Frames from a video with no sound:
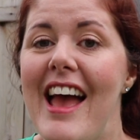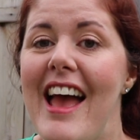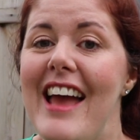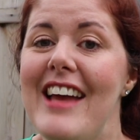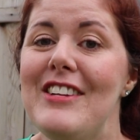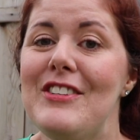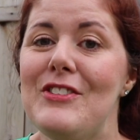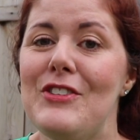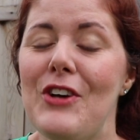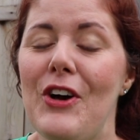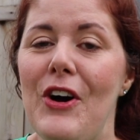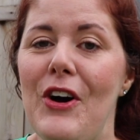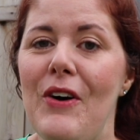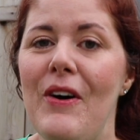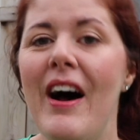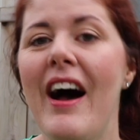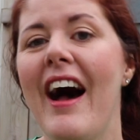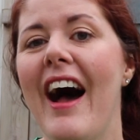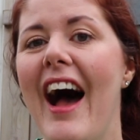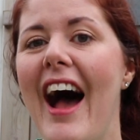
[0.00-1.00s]
and so
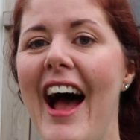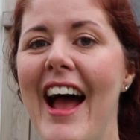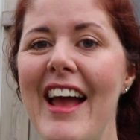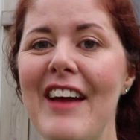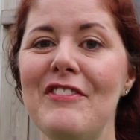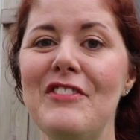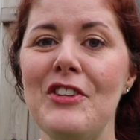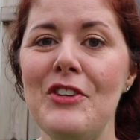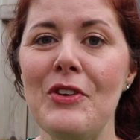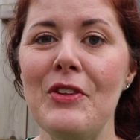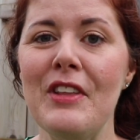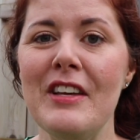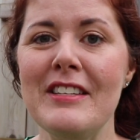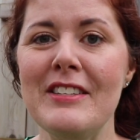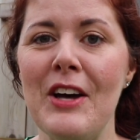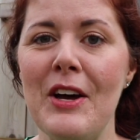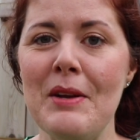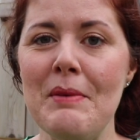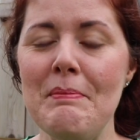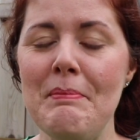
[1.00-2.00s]
I have to do
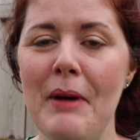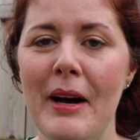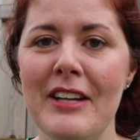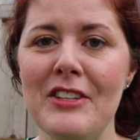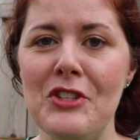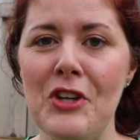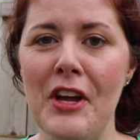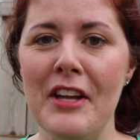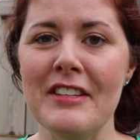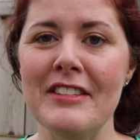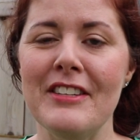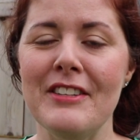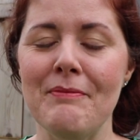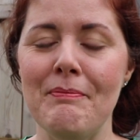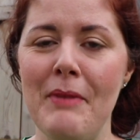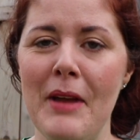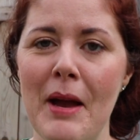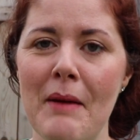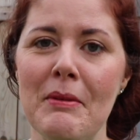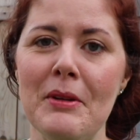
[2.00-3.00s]
this on a budget to
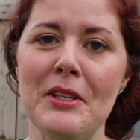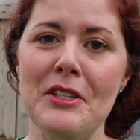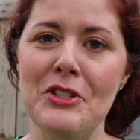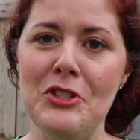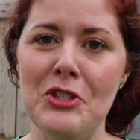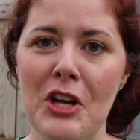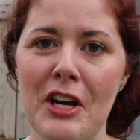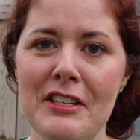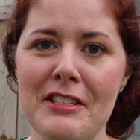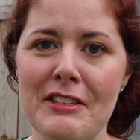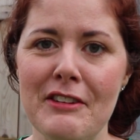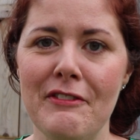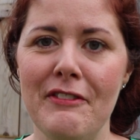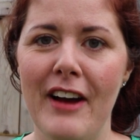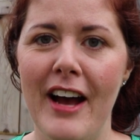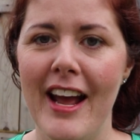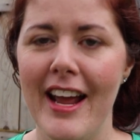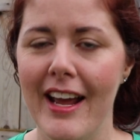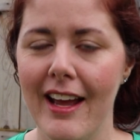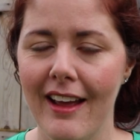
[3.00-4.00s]
be able to
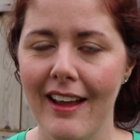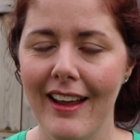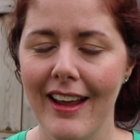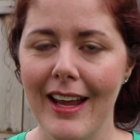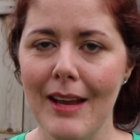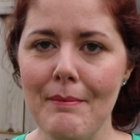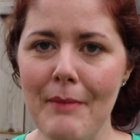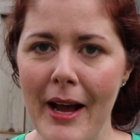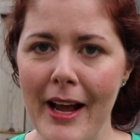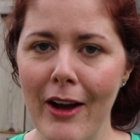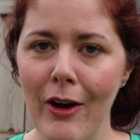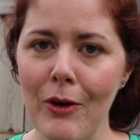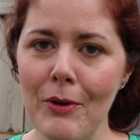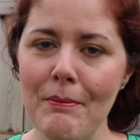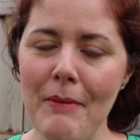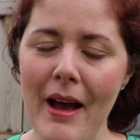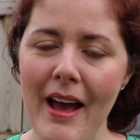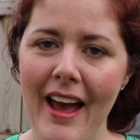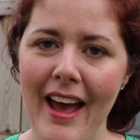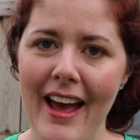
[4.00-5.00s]
justify it in my
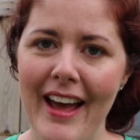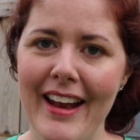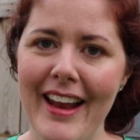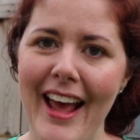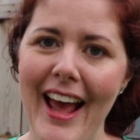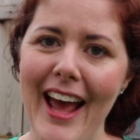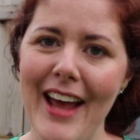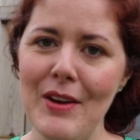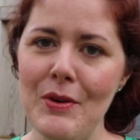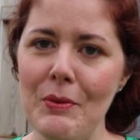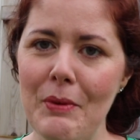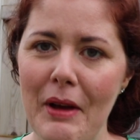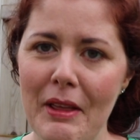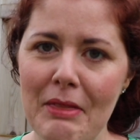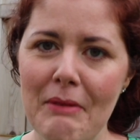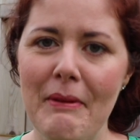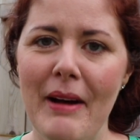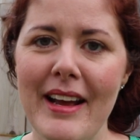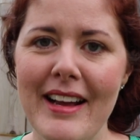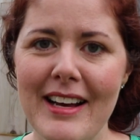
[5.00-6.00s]
own head and
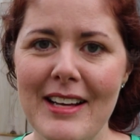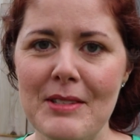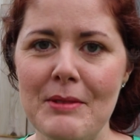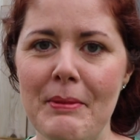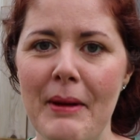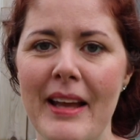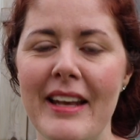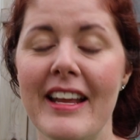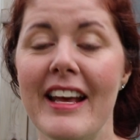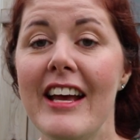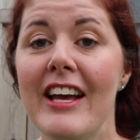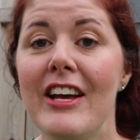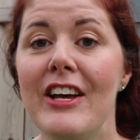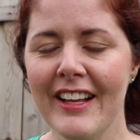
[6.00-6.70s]
with my husband.